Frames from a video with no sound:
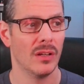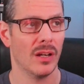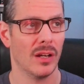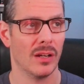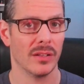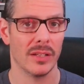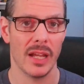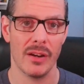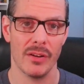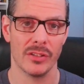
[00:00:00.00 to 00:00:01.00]
uh,
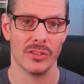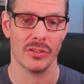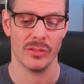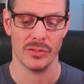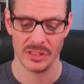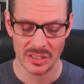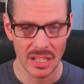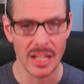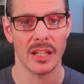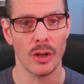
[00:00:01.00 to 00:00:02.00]
character
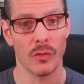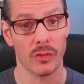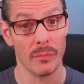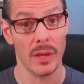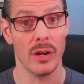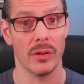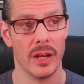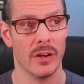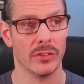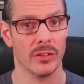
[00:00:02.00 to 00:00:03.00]
skin over a male
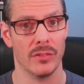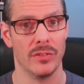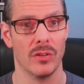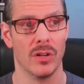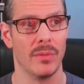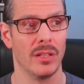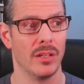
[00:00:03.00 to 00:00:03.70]
character, if you know what I mean.